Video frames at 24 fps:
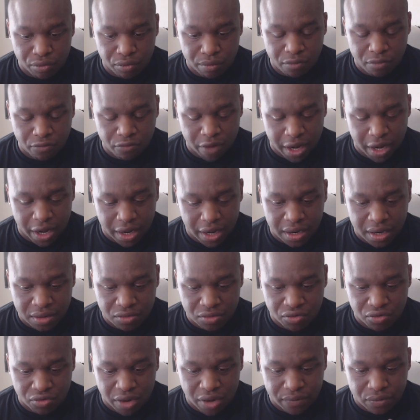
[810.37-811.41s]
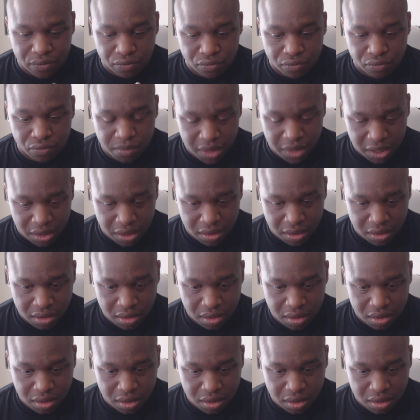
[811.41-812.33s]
and the driver's roommate.